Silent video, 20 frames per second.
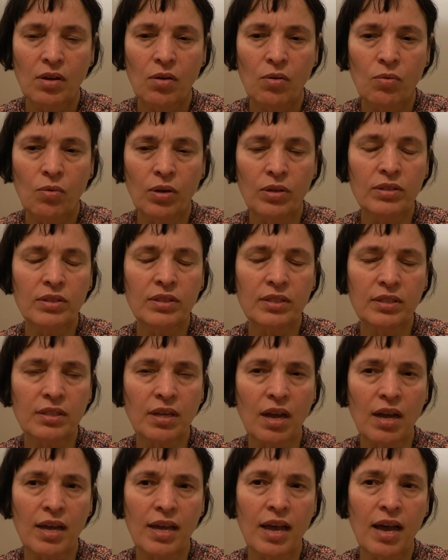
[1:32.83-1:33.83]
Once
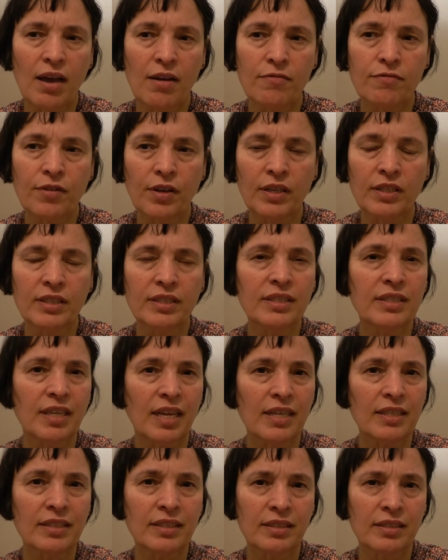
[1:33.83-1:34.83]
I have
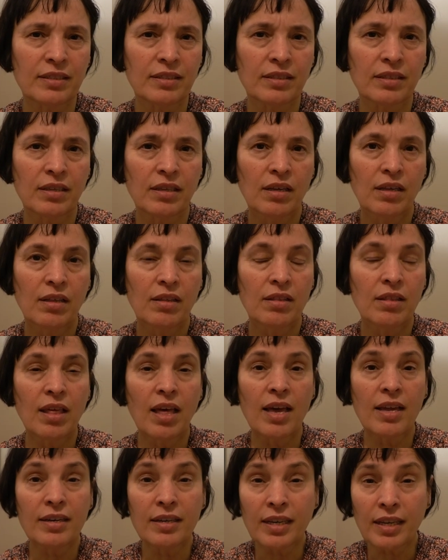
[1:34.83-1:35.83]
assessed
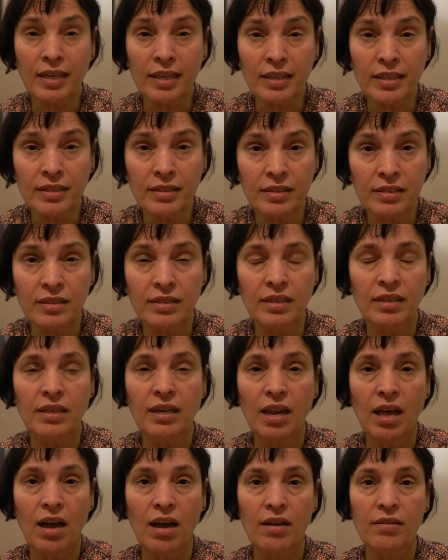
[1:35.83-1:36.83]
their needs in
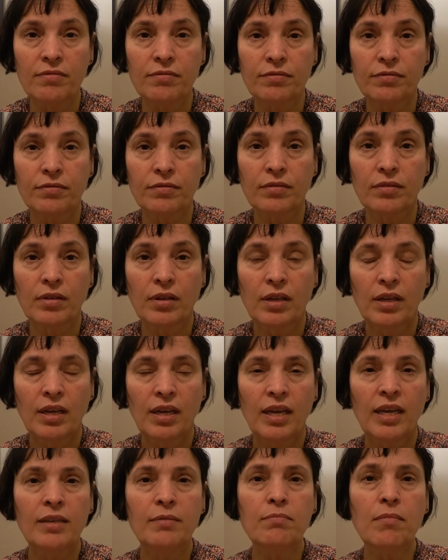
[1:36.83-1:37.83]
life,
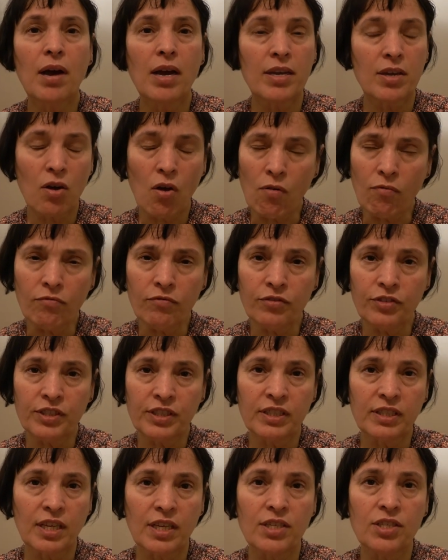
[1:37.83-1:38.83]
in my
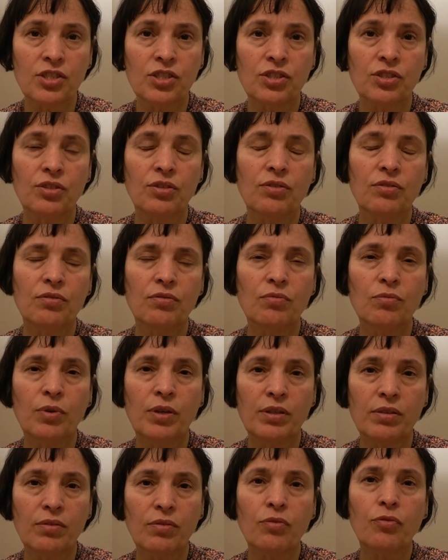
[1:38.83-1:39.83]
conversation
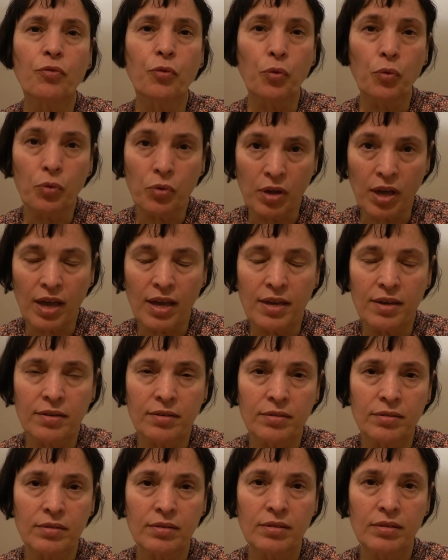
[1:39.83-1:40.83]
with through
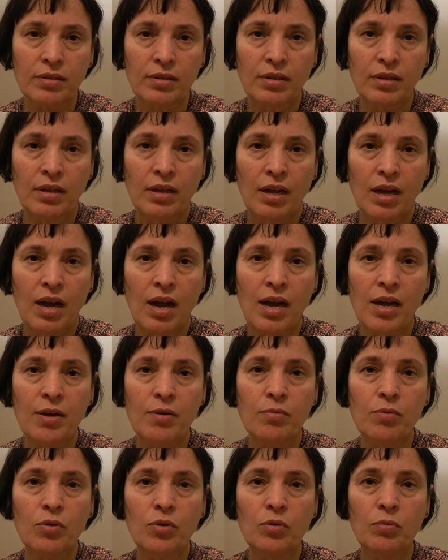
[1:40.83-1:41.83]
Gail, I
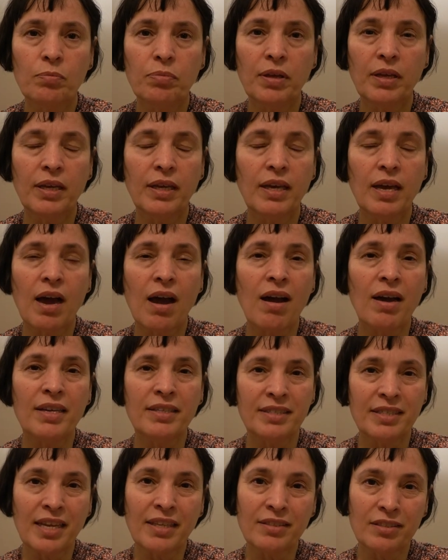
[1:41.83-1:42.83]
will be
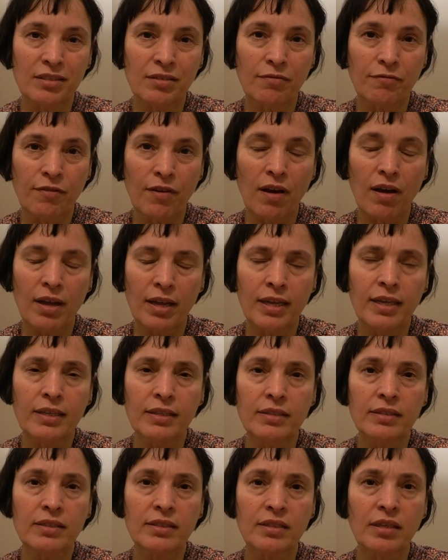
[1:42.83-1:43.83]

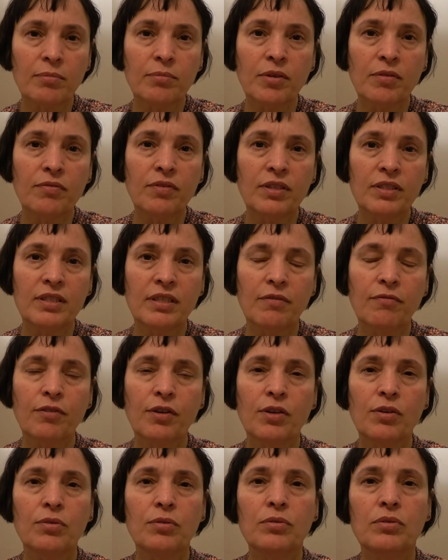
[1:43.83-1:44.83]
identifying some of the
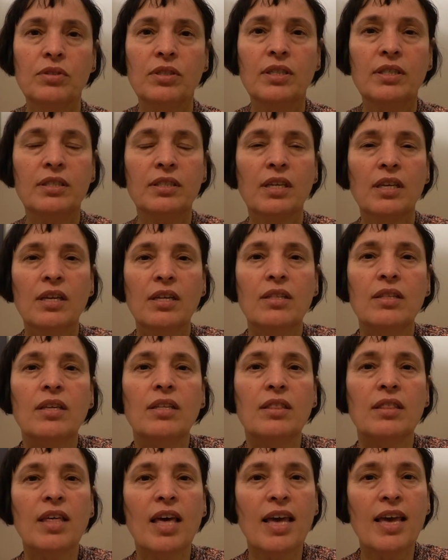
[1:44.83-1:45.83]
difficulties
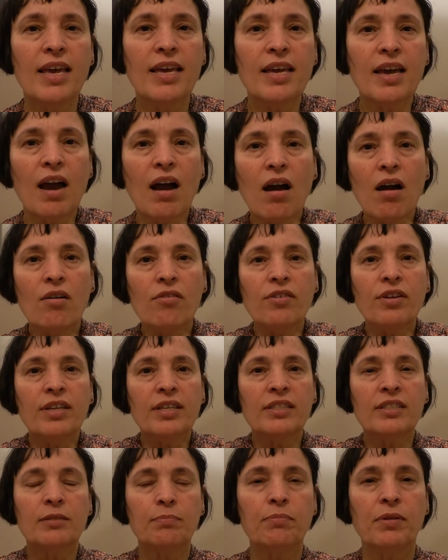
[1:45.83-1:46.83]
that they are
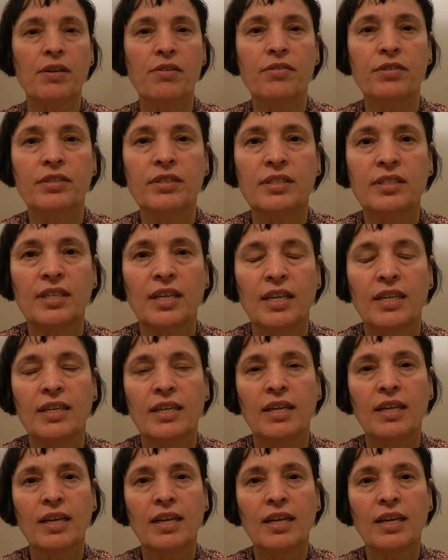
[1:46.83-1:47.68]
experiencing.